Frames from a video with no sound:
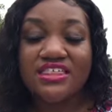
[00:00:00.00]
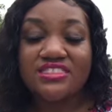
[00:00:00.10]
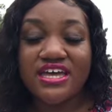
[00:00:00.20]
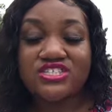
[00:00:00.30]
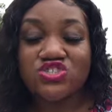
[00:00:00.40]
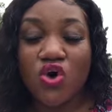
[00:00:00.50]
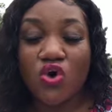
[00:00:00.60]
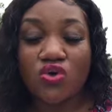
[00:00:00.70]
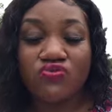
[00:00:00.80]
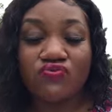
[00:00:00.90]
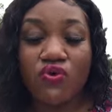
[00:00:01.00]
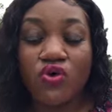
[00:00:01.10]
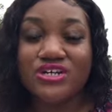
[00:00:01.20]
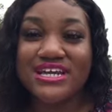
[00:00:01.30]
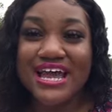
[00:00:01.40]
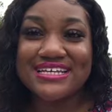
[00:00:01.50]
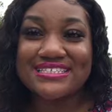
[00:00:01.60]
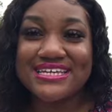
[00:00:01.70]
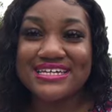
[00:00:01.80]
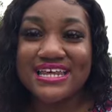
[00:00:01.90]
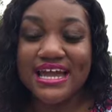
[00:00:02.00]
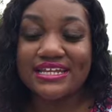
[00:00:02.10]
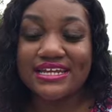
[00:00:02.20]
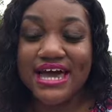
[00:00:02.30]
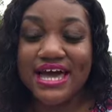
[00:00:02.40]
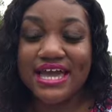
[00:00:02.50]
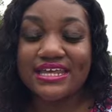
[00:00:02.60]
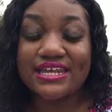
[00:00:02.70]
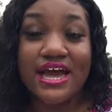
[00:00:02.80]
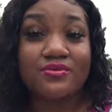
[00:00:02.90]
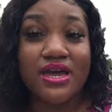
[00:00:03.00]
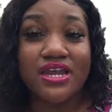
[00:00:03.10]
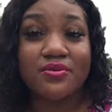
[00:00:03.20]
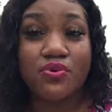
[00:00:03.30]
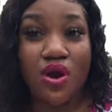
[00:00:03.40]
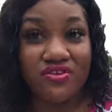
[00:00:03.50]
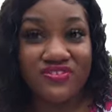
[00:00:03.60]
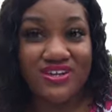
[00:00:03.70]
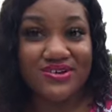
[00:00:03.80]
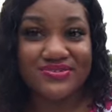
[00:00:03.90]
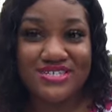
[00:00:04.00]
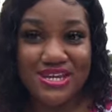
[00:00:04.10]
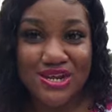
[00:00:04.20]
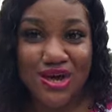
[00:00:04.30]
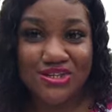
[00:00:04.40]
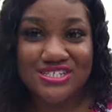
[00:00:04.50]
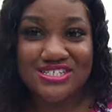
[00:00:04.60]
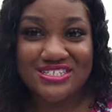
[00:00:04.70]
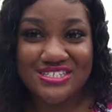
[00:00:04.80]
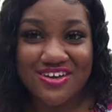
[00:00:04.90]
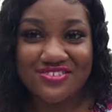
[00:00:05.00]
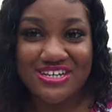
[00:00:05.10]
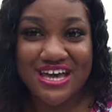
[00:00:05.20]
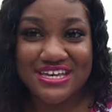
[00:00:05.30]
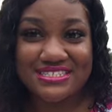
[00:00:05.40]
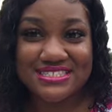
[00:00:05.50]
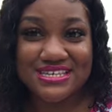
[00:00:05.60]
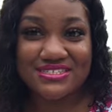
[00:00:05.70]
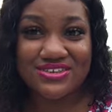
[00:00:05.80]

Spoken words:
They sold for $19.99 and I made a profit of $10.79